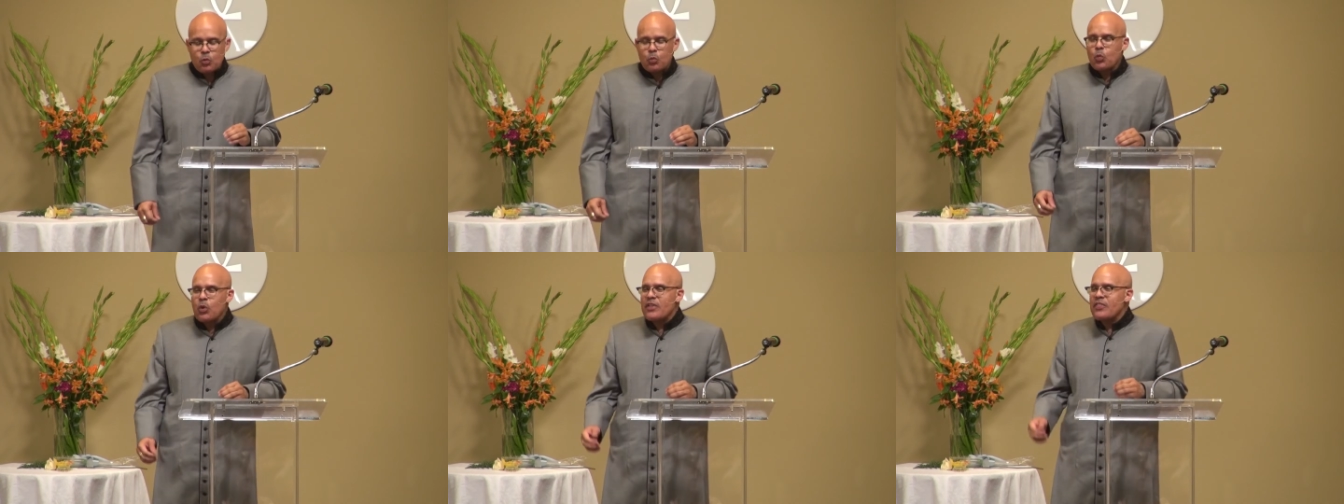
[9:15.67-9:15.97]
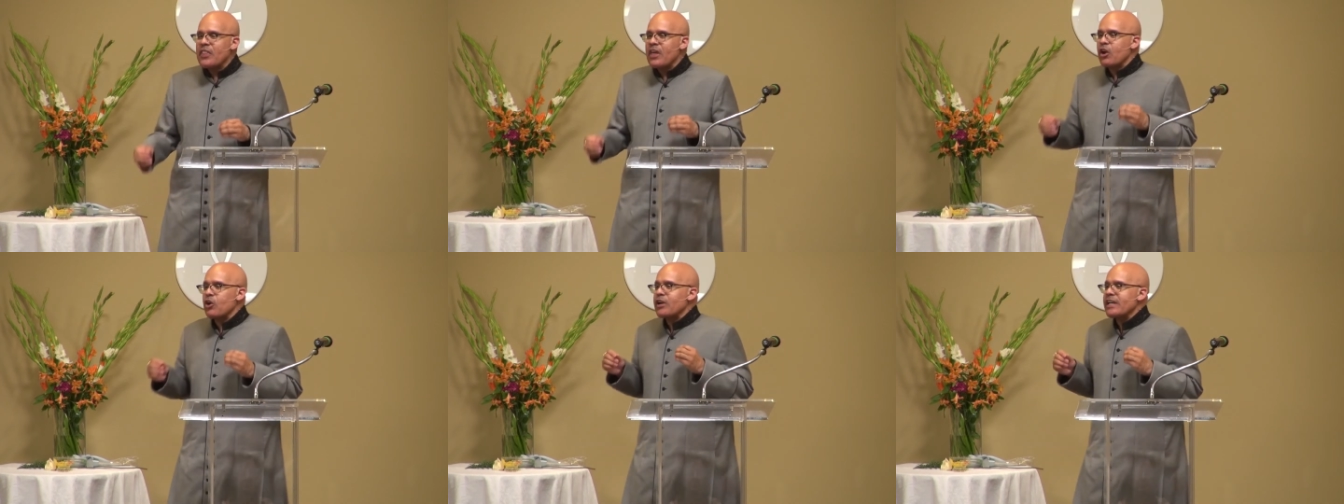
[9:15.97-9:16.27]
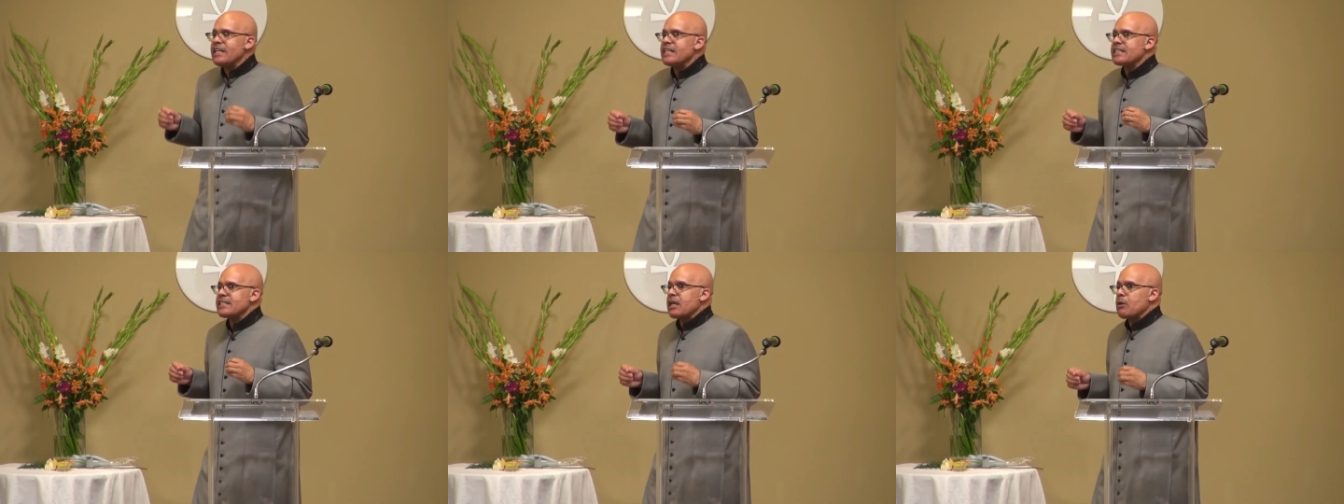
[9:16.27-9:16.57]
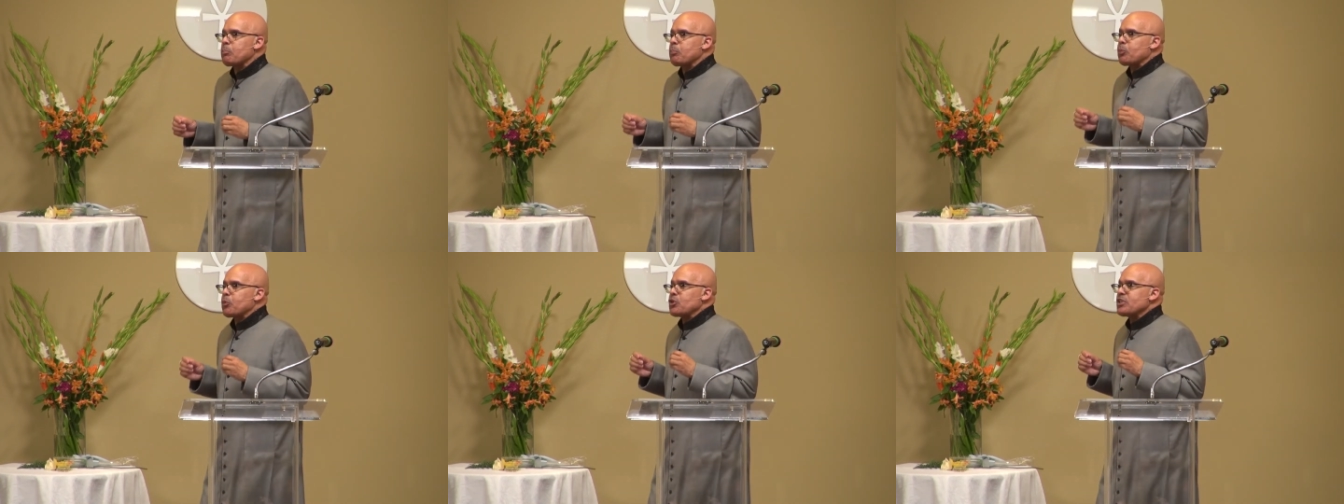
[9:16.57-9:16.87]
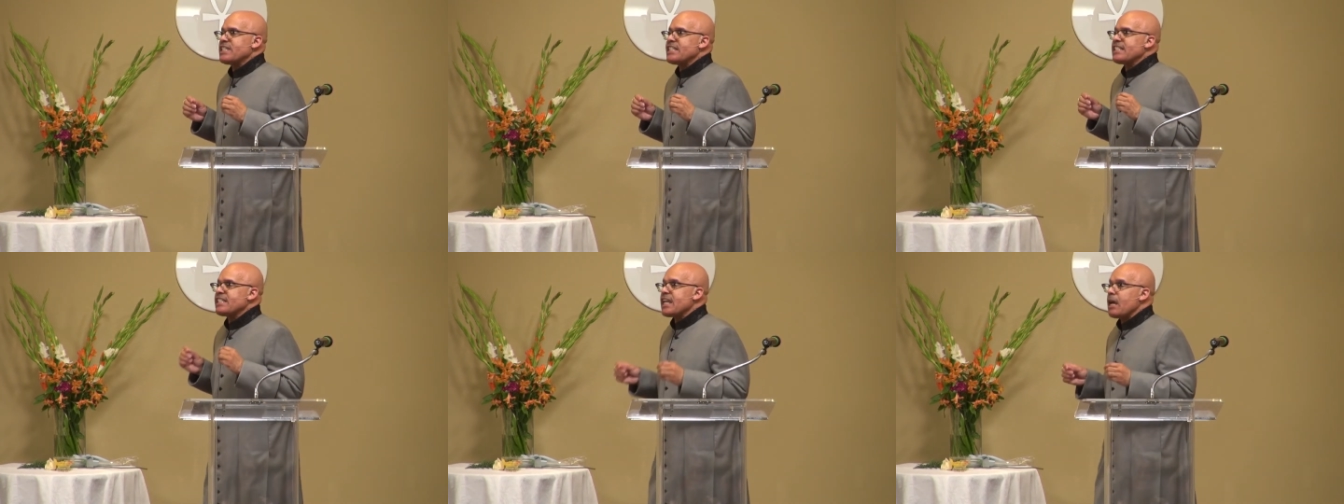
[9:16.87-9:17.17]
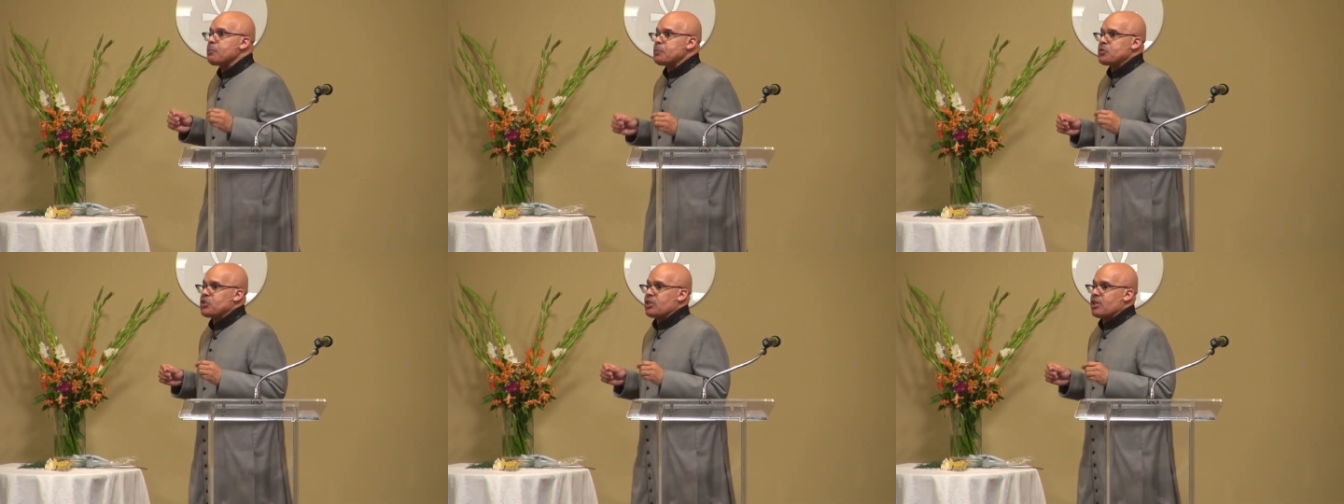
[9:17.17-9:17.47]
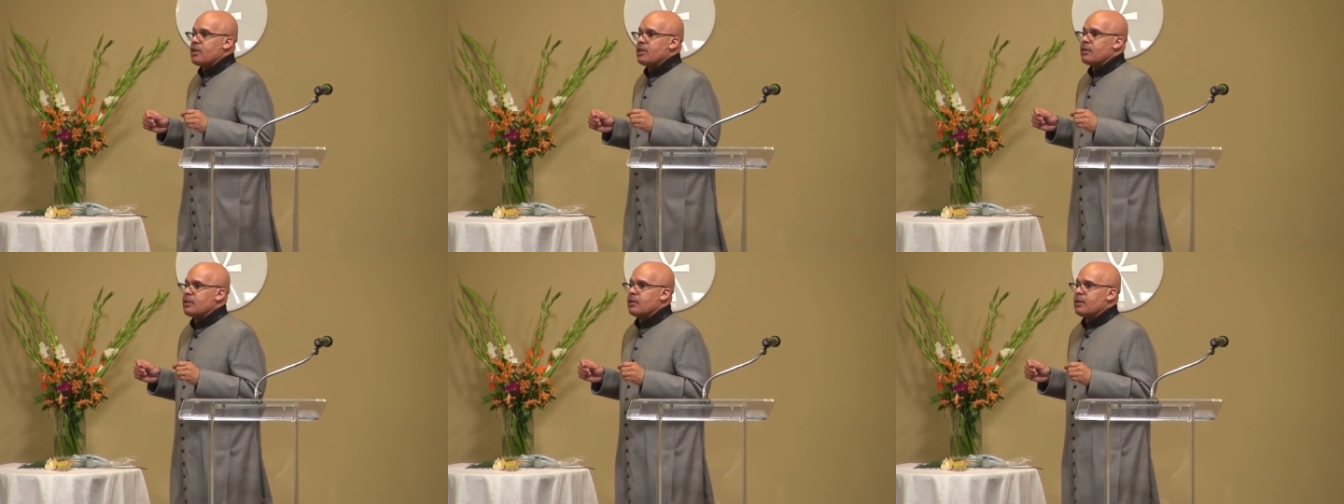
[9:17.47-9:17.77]
when there is a
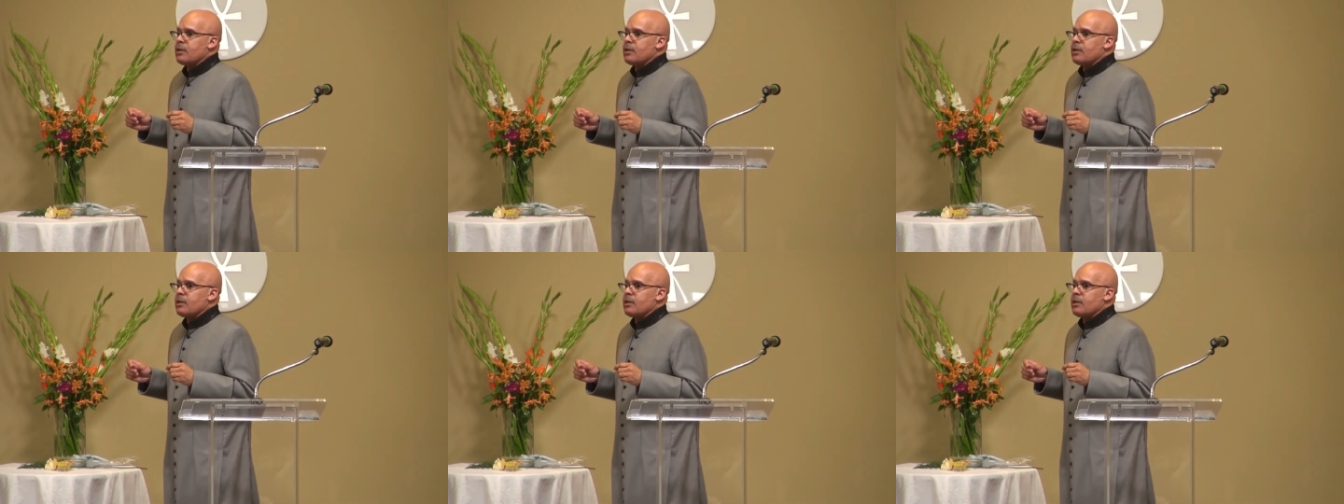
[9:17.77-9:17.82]
perception